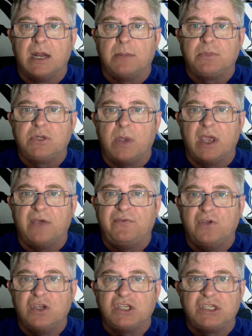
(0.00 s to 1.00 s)
up to our
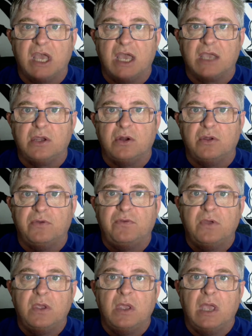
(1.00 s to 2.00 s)
first target
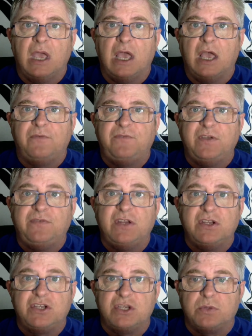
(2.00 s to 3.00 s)
of 50
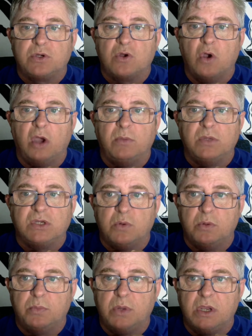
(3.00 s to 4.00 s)
subscribers
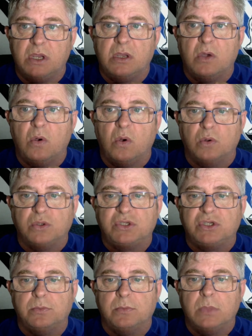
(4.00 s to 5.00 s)
would be
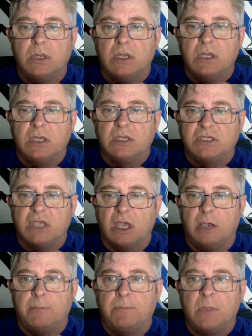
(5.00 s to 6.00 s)
awesome.
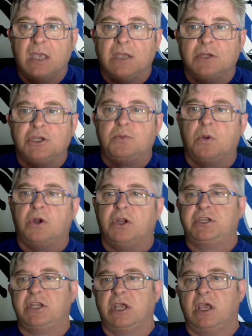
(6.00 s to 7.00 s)
So just wanted
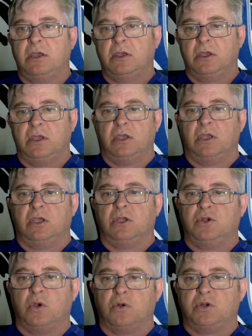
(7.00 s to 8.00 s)
to
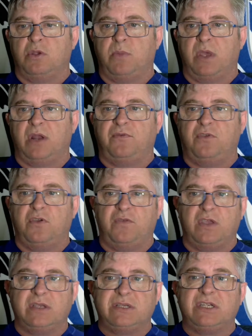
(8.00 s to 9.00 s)
talk to you about a few
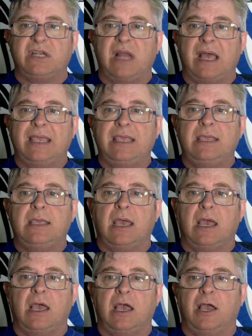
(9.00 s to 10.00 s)
things today.
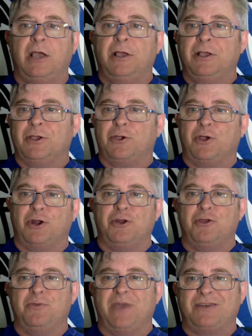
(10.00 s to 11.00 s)
Got a new
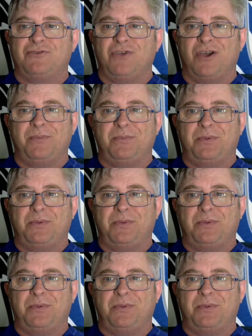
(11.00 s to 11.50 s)
backdrop,